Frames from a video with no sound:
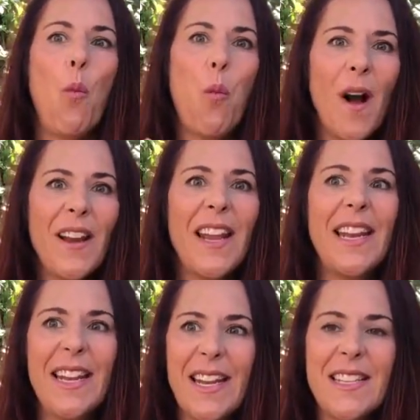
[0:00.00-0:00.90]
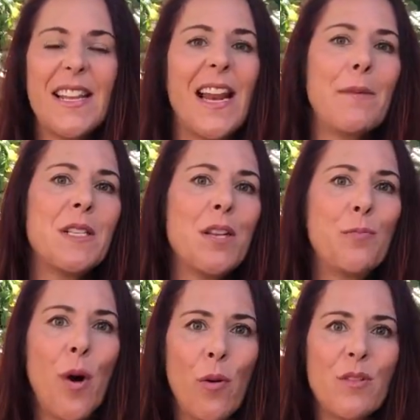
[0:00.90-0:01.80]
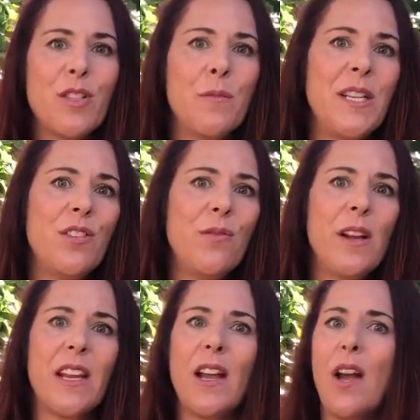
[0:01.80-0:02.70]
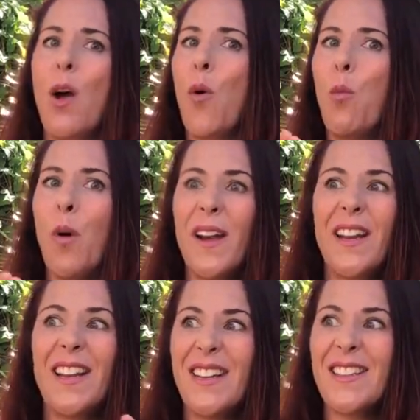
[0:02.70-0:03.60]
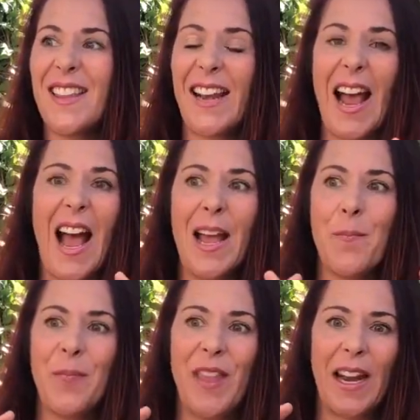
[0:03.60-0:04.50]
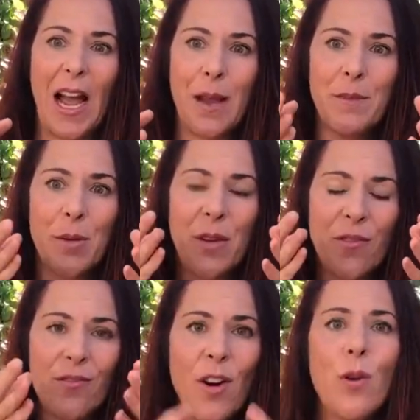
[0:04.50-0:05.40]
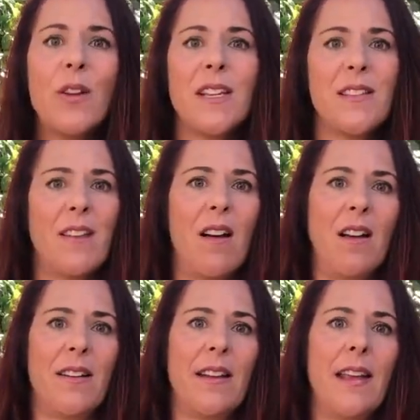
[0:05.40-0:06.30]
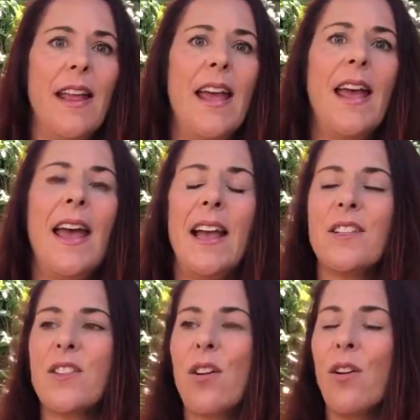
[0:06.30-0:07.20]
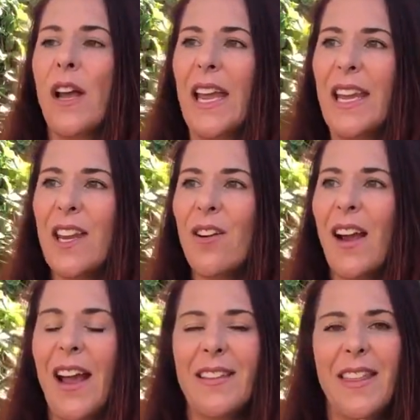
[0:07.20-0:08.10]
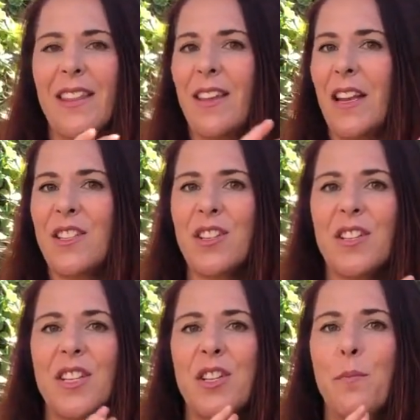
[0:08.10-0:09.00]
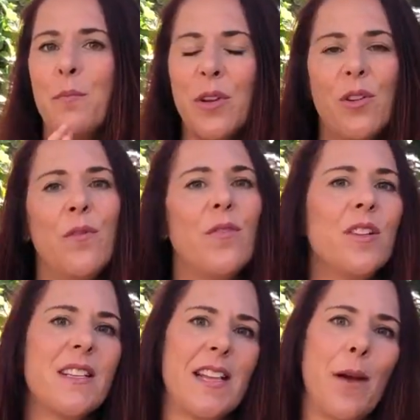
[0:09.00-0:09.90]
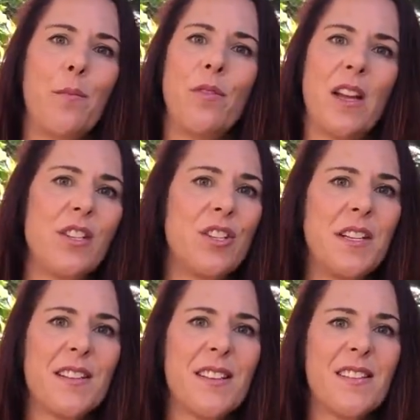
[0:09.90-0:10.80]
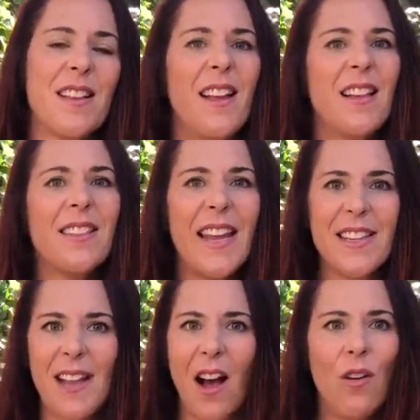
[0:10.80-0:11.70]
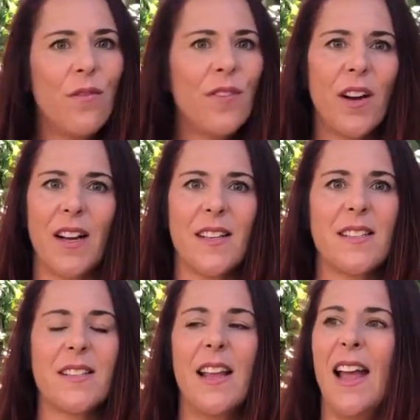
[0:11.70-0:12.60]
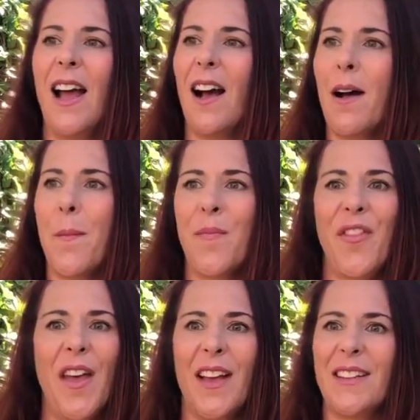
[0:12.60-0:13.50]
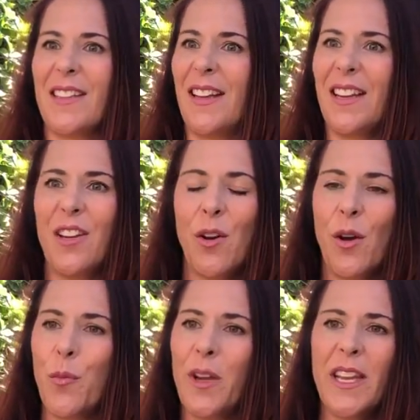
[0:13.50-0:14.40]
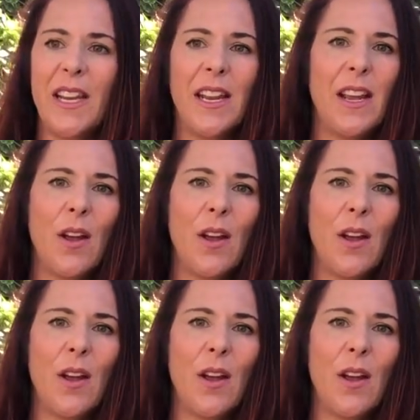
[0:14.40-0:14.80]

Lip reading: what it is that I'm supposed to be doing, what it is that I'm to be focused on. And so here, I think that it's just such a beautiful example that Jesus lays out for us, that we can,